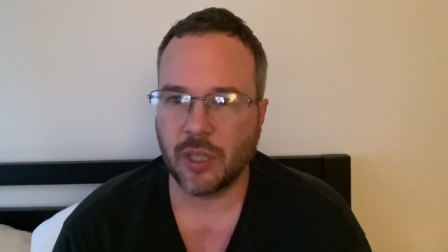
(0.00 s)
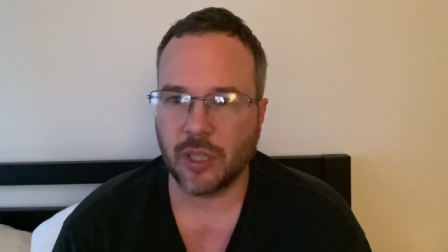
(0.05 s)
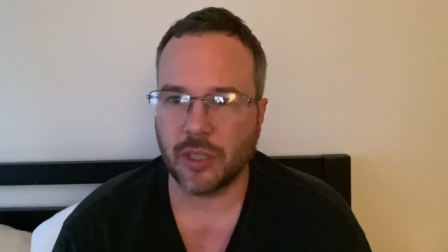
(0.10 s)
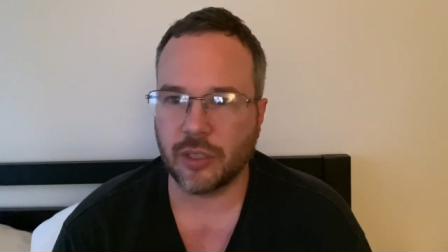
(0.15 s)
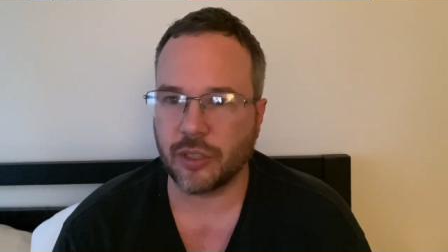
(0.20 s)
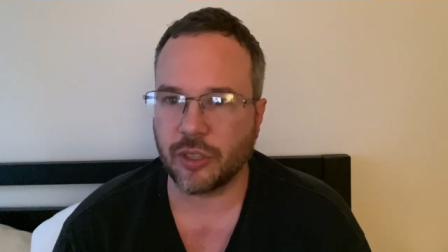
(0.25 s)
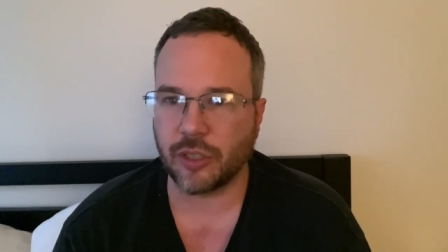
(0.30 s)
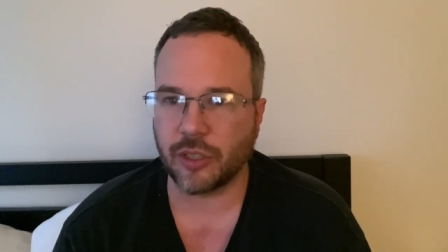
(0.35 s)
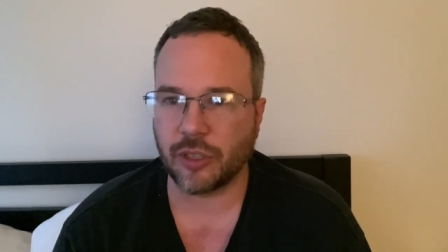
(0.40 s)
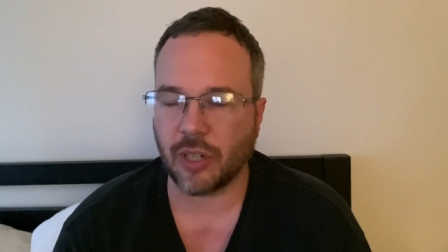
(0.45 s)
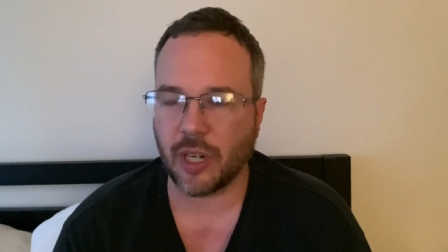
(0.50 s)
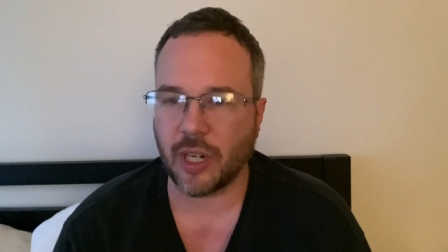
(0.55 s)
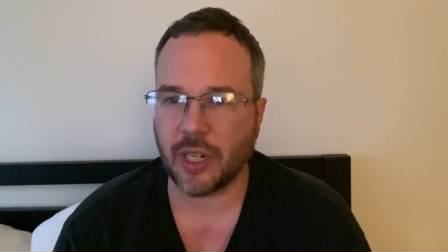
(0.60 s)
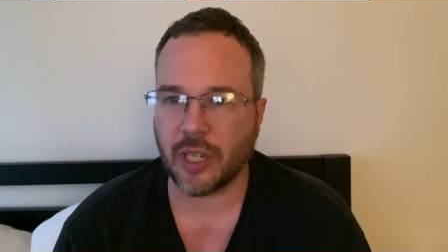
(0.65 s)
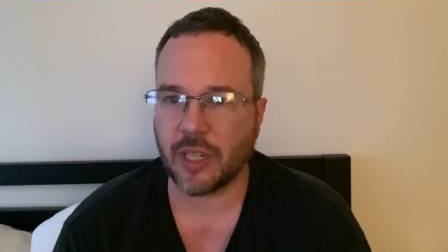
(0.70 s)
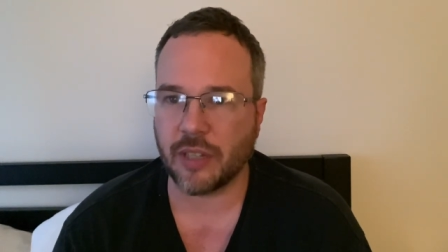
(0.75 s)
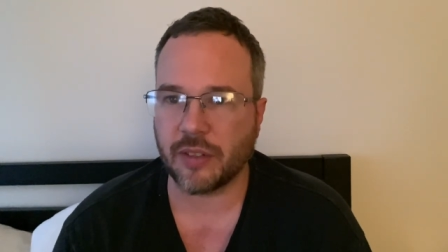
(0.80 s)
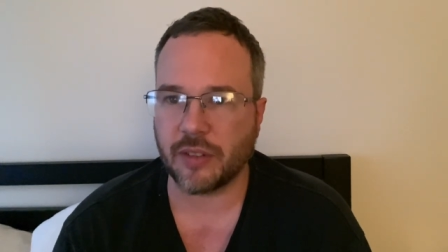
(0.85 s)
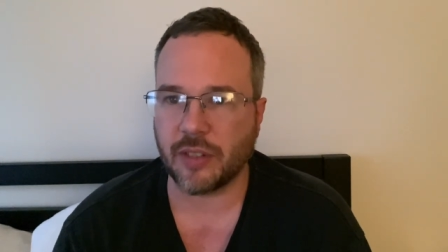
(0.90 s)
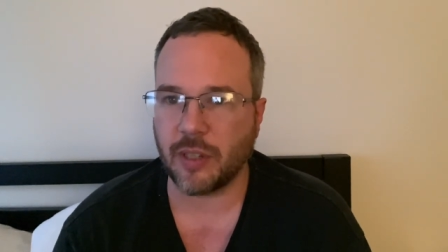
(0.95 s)
is just trying to
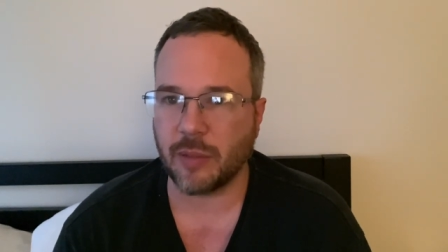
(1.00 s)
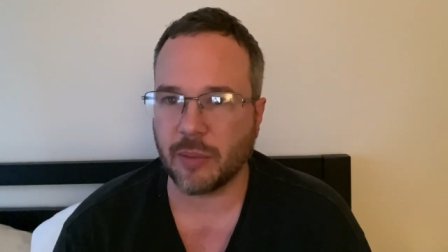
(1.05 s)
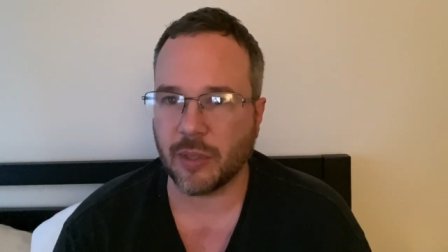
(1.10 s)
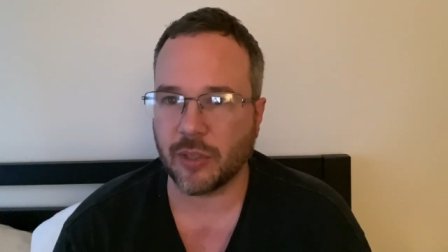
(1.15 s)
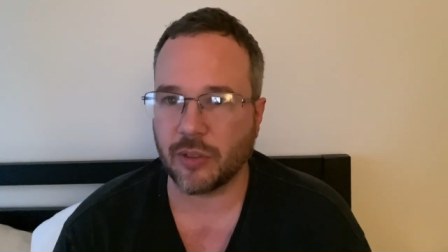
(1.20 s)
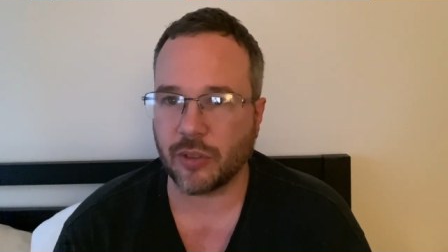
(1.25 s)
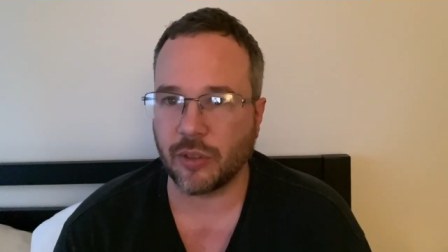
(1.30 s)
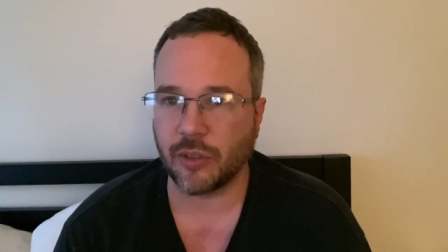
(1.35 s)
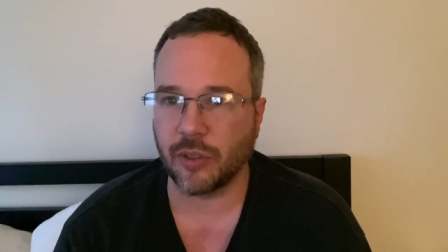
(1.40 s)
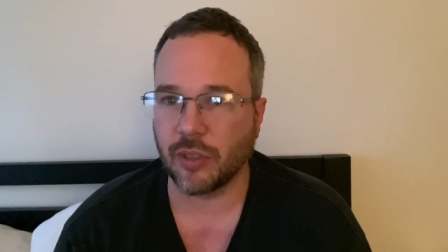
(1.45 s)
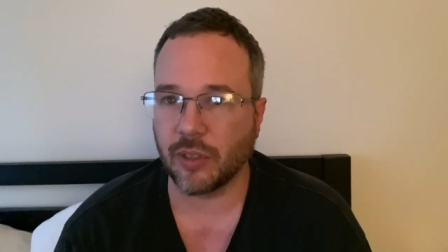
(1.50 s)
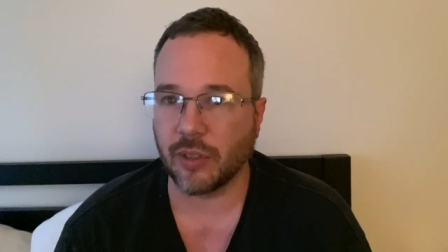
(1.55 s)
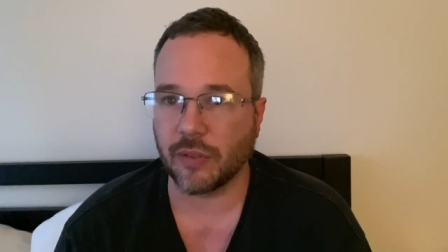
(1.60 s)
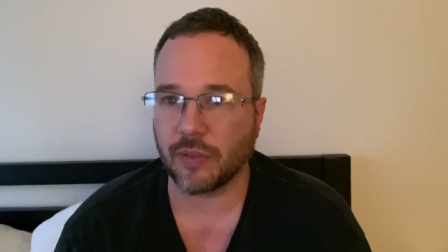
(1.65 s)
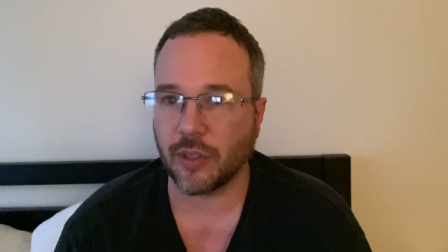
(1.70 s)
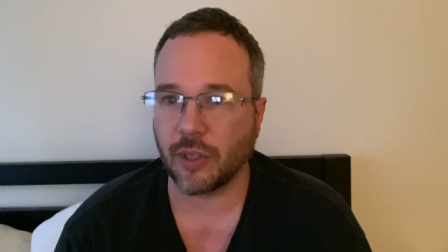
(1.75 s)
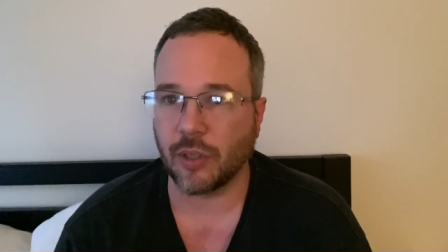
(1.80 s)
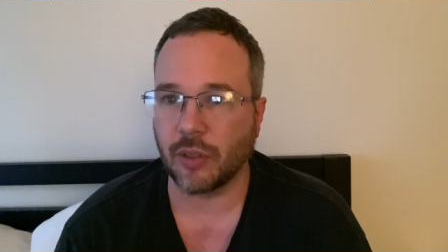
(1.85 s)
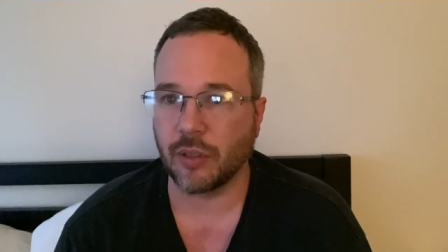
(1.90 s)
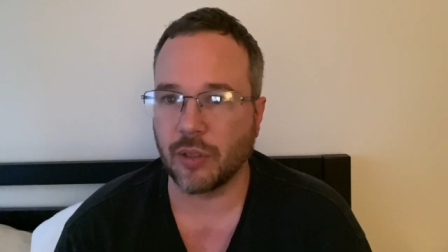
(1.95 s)
get a team that's good enough to
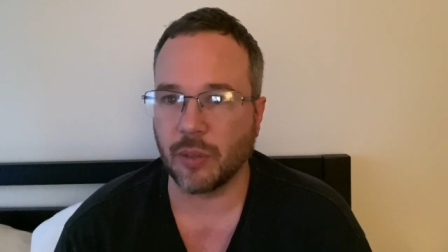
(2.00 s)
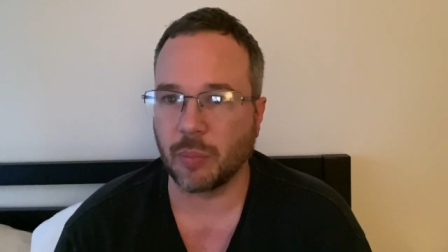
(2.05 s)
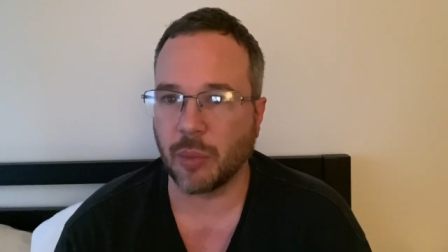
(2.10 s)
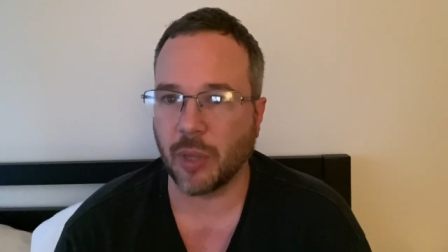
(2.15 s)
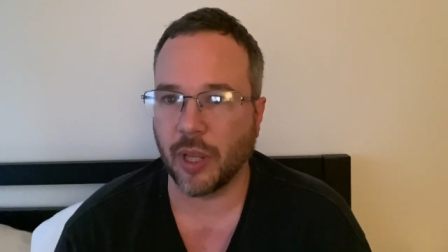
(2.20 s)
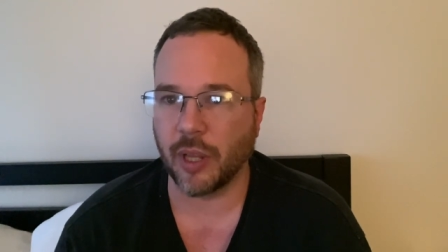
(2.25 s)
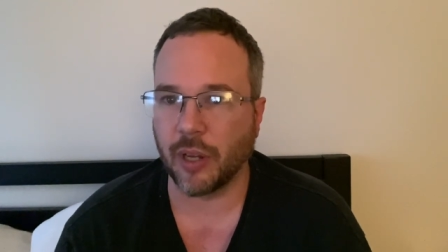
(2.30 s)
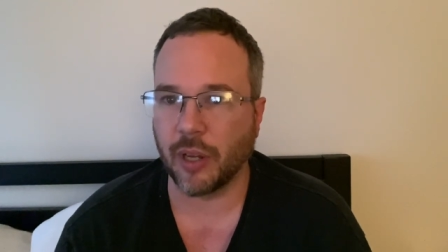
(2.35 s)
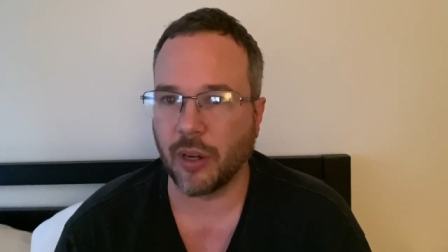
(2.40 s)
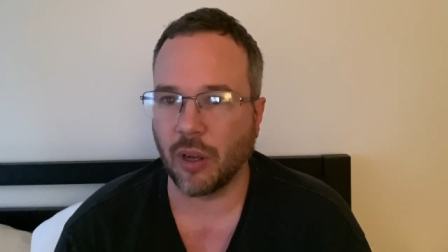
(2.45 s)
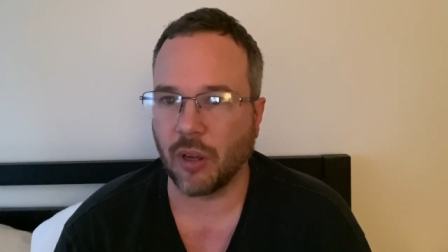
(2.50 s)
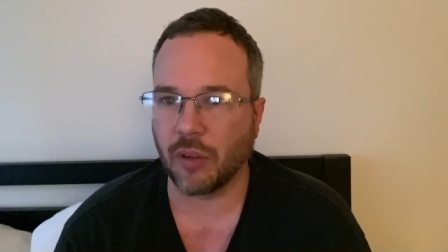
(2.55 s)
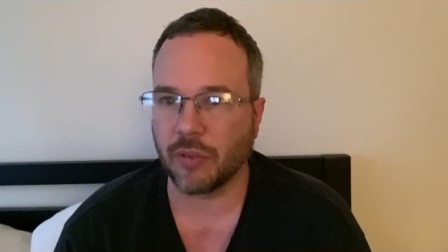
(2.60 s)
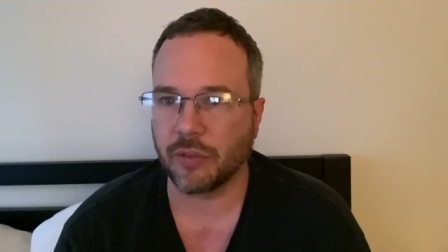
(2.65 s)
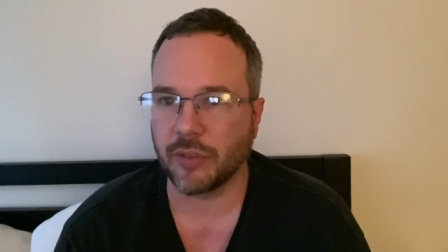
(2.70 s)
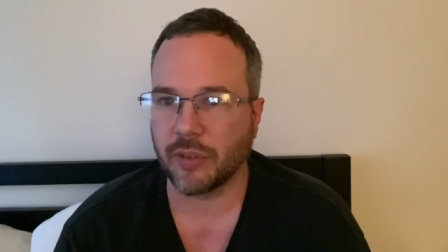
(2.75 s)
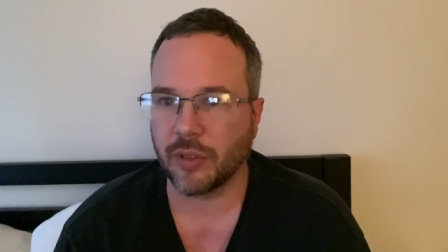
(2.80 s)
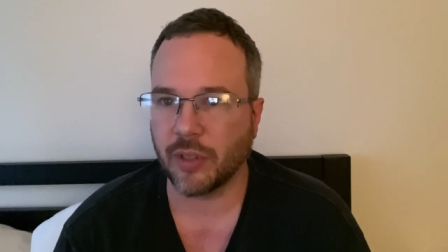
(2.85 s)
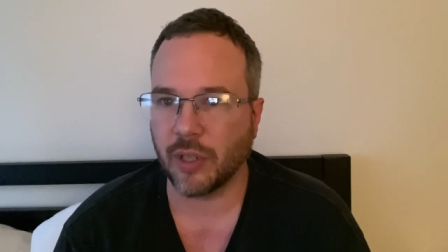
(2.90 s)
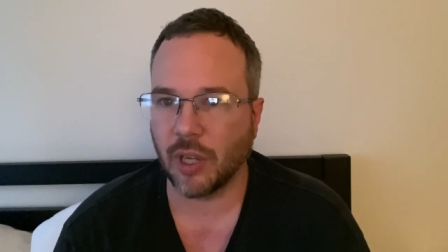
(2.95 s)
go to the
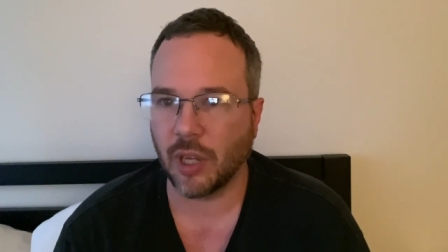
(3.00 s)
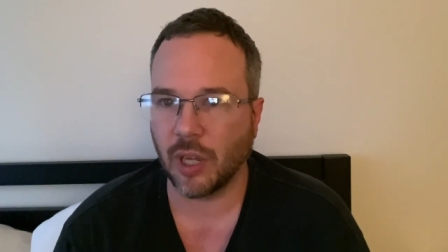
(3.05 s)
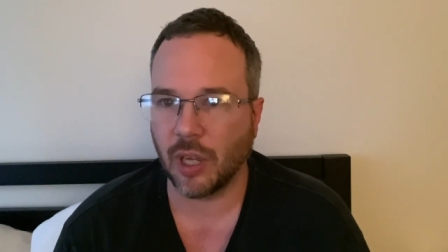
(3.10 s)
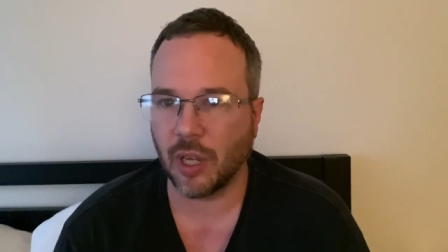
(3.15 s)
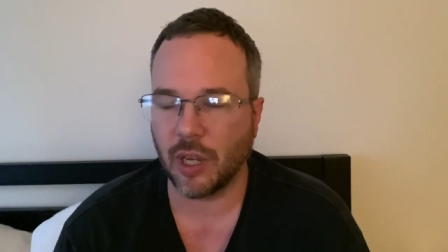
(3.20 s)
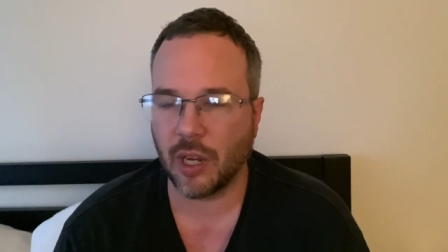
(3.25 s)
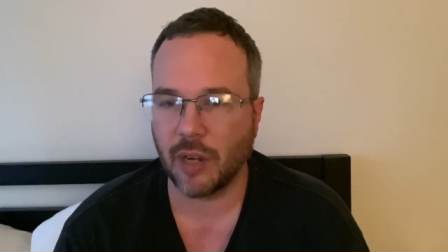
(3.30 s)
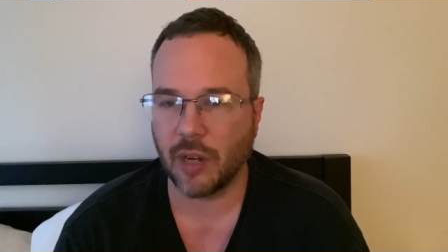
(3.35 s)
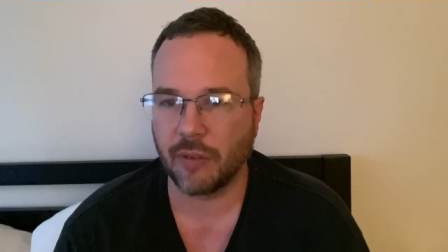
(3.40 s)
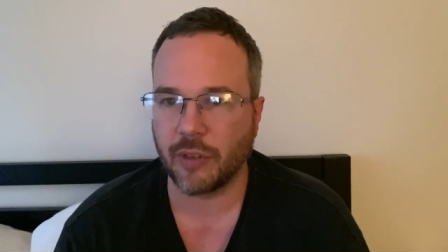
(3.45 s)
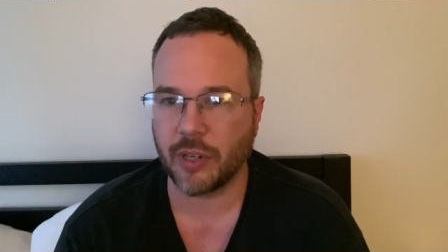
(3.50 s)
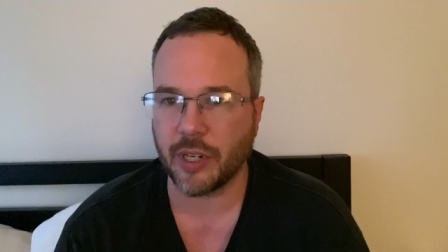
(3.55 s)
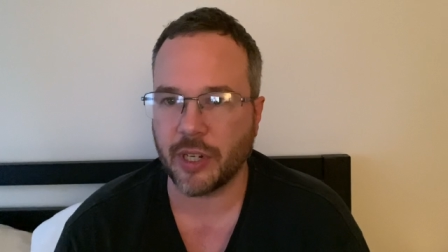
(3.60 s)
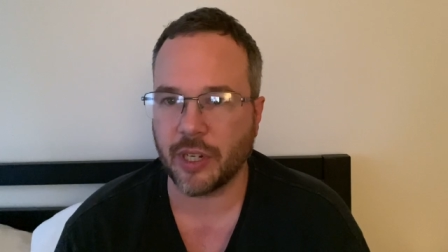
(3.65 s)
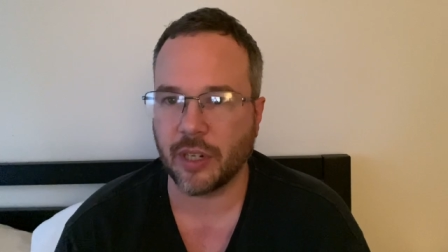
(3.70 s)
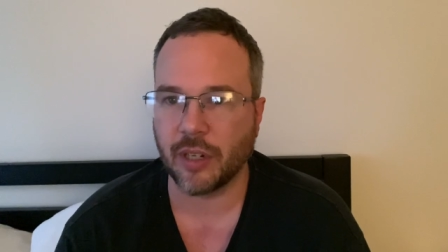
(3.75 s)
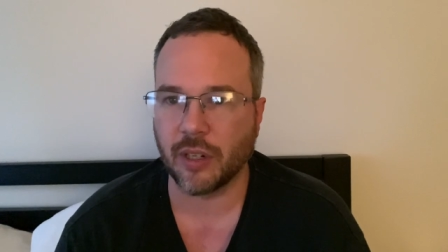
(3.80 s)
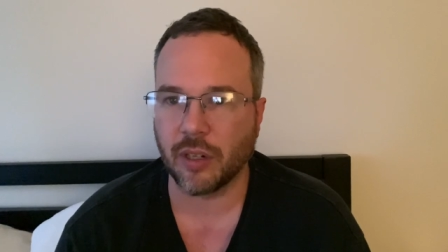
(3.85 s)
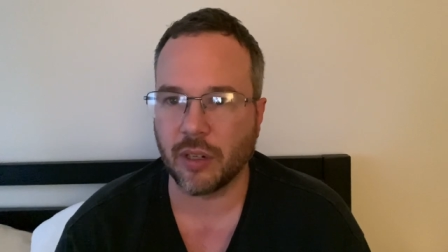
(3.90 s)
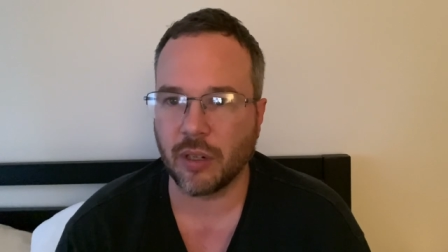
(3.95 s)
playoffs uh, every
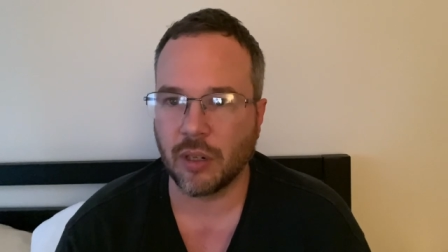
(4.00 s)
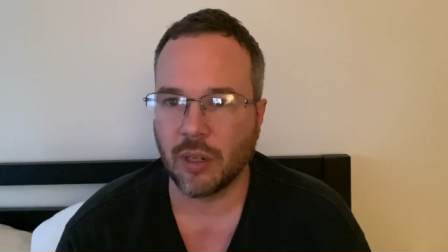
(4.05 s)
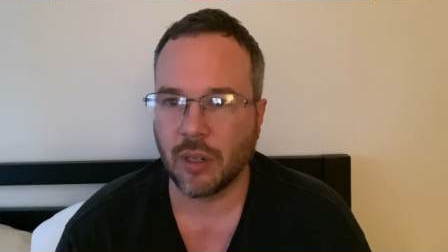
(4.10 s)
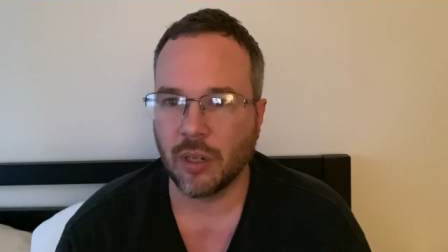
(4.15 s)
year.